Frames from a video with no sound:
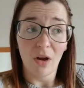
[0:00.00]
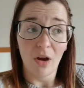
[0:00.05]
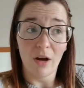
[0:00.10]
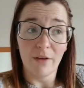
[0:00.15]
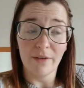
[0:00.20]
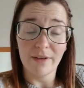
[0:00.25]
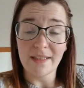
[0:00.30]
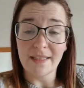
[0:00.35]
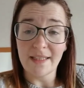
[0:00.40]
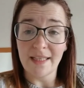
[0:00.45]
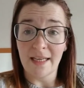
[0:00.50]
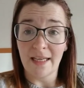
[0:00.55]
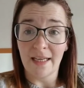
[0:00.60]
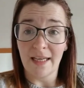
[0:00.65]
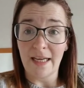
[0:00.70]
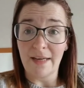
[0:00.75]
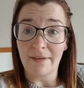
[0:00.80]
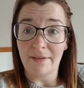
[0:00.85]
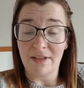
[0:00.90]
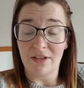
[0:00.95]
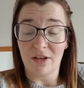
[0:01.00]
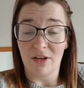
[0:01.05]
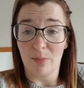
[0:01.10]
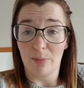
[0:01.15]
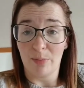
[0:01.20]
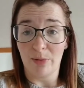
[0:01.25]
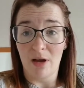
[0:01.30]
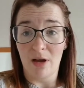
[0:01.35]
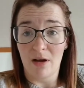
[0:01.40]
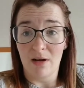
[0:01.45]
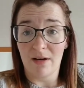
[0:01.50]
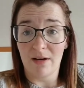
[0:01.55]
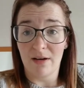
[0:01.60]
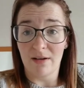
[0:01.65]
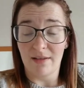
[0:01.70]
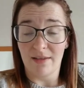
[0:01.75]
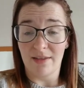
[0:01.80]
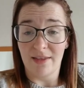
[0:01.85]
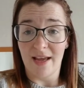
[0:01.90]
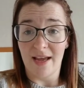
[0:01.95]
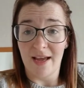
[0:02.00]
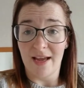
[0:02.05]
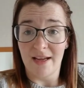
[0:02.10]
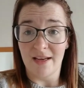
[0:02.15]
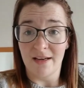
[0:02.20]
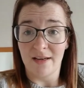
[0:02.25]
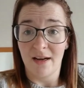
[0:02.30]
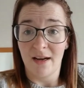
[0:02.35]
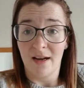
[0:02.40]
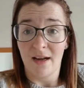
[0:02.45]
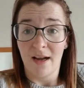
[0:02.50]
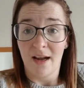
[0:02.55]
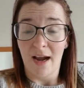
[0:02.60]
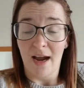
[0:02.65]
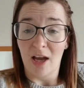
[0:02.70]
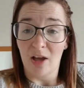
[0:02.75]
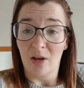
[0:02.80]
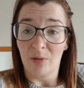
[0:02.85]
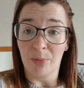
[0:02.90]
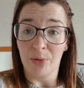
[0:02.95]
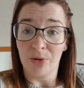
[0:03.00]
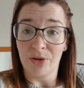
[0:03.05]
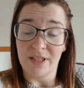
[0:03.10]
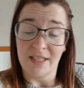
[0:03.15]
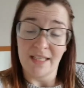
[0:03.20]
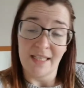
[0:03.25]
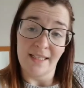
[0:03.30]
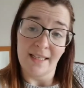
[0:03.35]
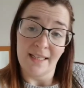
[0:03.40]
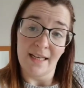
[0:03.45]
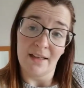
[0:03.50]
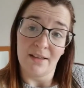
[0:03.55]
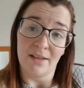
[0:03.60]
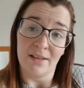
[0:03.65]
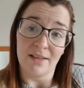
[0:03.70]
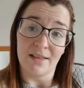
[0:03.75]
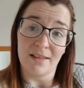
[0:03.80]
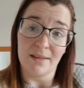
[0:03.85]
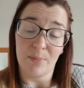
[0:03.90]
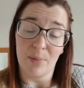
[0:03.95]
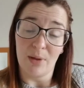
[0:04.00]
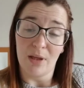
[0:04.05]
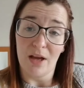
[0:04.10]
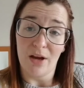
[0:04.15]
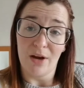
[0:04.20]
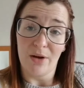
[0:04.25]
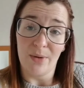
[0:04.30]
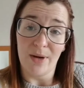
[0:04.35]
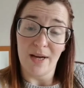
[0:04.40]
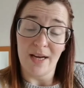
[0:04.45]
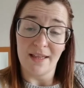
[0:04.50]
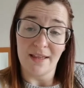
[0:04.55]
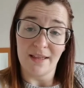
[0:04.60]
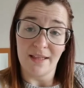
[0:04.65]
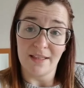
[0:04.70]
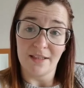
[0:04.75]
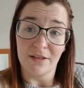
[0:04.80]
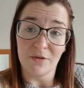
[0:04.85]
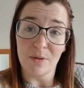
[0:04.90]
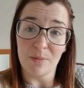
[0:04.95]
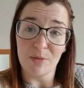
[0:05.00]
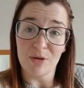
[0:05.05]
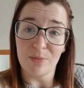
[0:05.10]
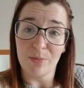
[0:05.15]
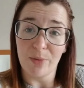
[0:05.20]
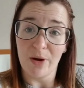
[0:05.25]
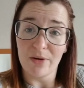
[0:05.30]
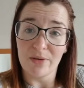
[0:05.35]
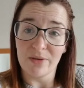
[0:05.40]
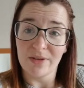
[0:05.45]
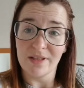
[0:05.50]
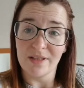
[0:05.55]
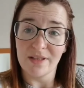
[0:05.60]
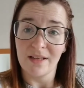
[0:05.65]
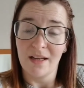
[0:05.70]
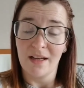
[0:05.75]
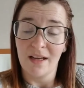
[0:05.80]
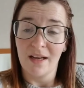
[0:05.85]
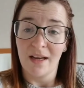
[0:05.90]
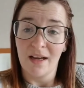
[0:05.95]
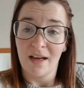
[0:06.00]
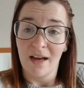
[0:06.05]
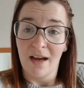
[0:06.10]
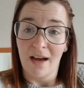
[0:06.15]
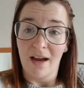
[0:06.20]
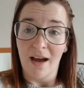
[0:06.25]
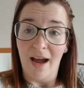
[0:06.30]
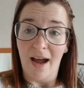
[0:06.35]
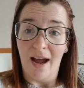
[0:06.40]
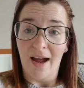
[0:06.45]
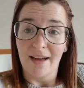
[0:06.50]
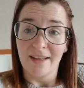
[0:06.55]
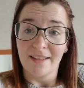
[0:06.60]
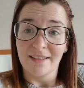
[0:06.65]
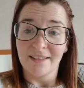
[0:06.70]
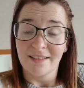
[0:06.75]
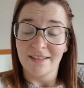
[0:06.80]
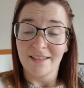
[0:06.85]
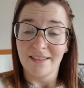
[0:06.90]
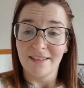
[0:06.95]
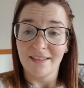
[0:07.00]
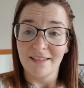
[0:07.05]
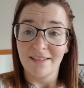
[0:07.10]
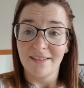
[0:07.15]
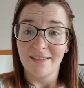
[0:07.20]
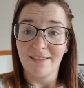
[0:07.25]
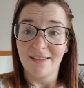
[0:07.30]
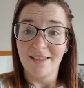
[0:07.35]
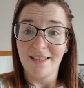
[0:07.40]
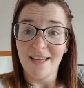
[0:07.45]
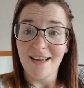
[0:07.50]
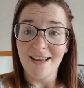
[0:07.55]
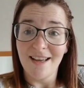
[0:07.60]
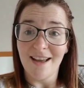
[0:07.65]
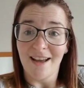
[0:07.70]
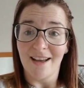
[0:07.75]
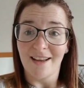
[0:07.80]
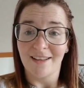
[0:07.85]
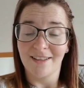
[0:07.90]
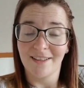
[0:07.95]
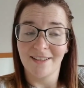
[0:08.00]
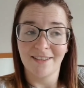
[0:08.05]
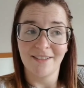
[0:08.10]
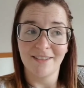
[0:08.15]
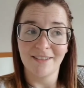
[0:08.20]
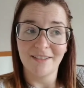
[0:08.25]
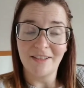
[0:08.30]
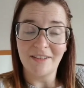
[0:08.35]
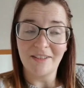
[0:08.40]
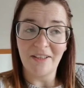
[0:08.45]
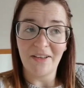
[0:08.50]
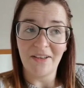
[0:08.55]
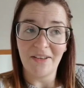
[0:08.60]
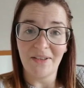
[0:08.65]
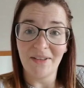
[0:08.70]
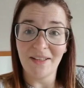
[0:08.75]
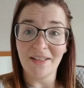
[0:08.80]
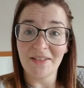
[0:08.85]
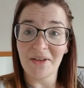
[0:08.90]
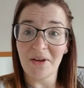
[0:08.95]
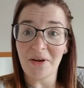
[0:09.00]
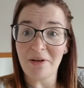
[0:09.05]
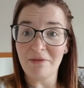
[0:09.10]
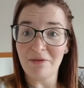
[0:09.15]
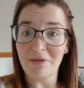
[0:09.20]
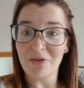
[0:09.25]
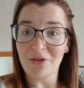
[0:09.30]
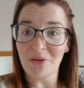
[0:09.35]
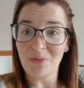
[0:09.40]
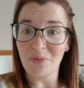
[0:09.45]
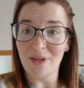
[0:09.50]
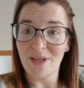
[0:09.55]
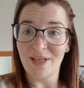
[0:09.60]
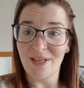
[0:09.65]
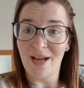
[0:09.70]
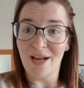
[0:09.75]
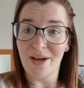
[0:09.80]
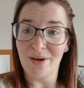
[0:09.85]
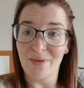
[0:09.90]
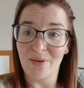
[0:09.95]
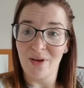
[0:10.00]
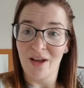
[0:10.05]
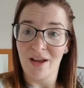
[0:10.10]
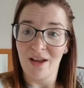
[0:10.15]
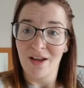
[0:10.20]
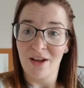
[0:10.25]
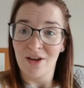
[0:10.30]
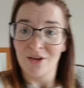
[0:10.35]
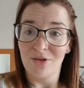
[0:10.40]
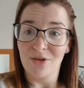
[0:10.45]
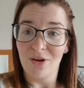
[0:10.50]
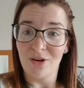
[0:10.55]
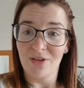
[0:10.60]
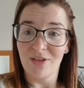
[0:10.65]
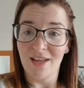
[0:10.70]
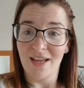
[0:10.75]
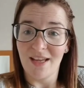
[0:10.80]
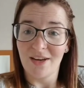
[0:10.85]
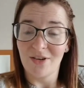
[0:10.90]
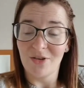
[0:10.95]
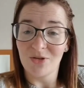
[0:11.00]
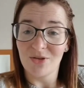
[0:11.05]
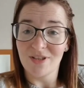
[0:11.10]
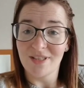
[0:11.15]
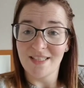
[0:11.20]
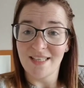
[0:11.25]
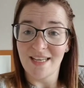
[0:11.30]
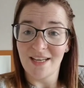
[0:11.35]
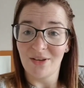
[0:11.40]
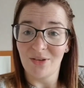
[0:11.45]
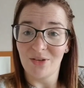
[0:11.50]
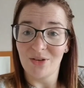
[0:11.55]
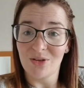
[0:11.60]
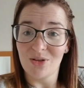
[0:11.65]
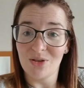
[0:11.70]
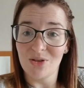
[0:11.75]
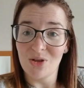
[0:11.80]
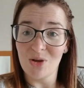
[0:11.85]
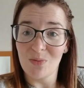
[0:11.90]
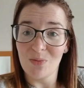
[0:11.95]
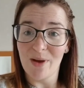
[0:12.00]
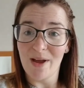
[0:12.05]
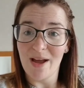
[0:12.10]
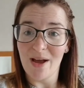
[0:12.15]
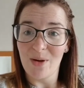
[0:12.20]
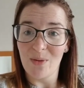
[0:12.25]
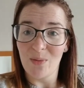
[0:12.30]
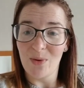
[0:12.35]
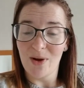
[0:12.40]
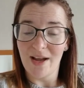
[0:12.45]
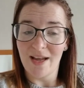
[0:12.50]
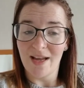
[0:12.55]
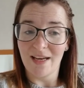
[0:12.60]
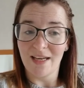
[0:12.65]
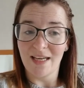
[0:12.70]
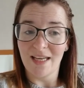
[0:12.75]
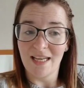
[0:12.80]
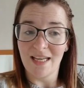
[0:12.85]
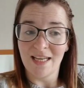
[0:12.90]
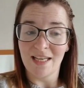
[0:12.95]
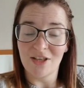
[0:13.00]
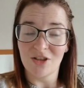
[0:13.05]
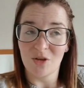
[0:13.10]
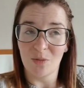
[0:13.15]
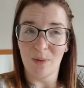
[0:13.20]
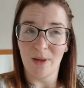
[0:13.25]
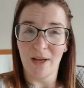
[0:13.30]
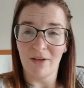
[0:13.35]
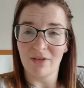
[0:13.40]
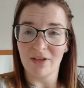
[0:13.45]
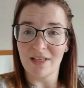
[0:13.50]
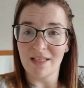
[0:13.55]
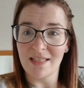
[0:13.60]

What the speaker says: Obviously if it's on the blog, then I'll put the details below in the description box. And yeah, so that's over and done with now. Nothing until the summer, when he should be having a